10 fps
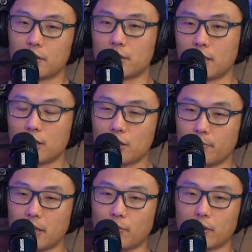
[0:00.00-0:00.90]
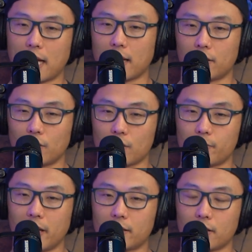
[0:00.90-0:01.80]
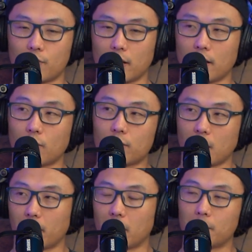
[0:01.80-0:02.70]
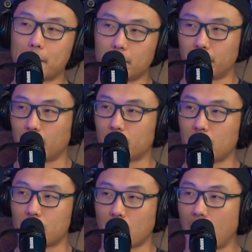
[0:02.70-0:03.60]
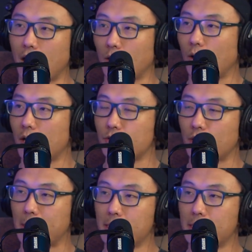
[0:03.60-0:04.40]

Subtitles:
teaching people those methods, right? And you were talking about people teaching hogwash, right?